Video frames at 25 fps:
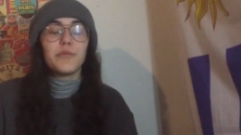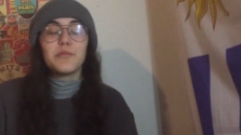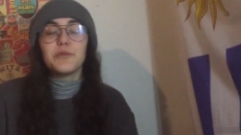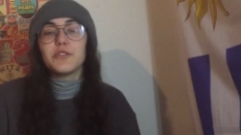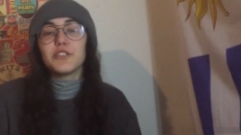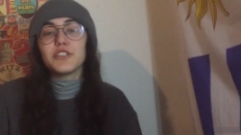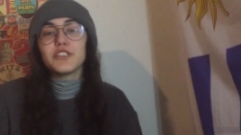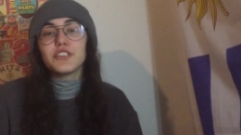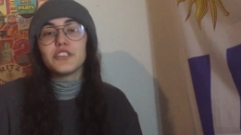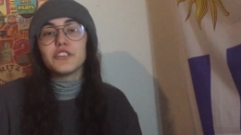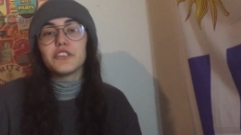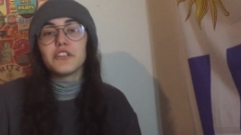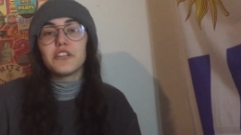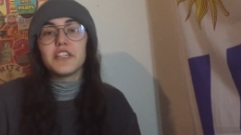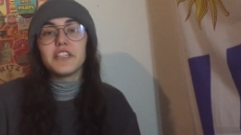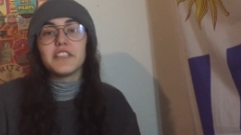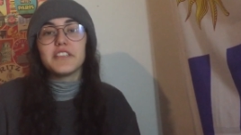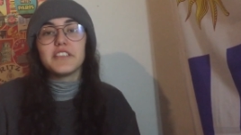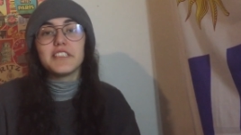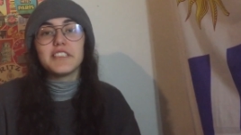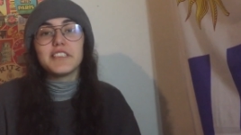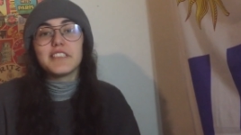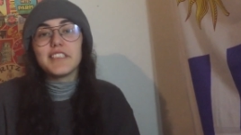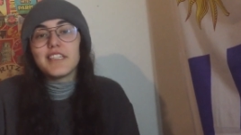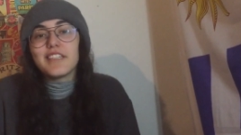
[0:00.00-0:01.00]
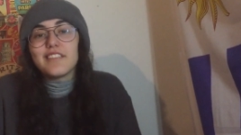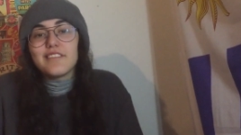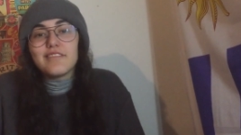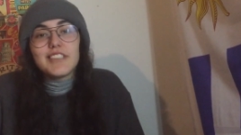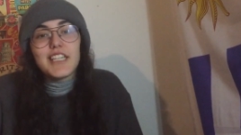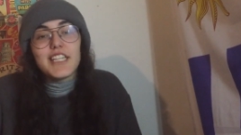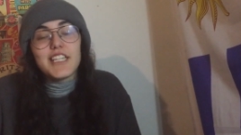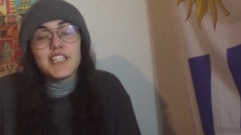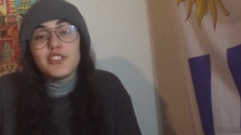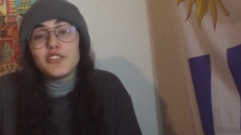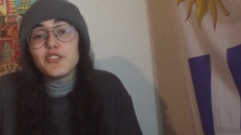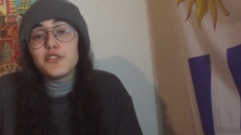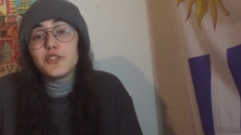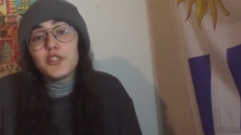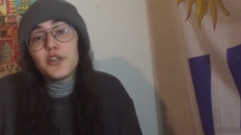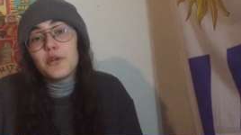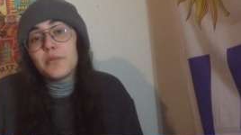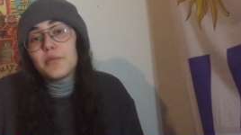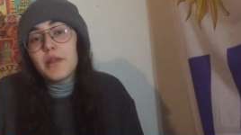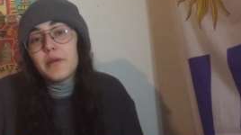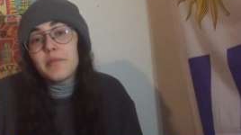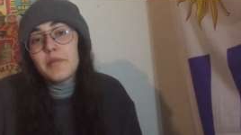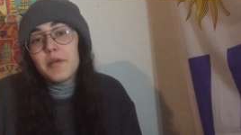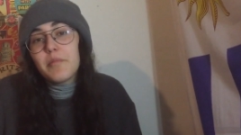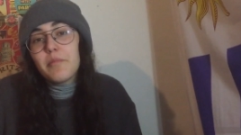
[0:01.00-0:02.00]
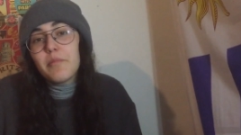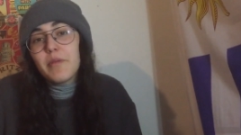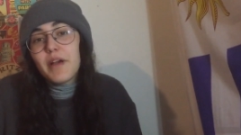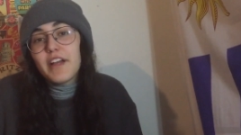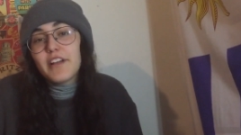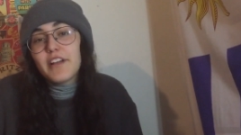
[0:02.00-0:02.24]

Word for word: Hope you're enjoying this and getting to know me a bit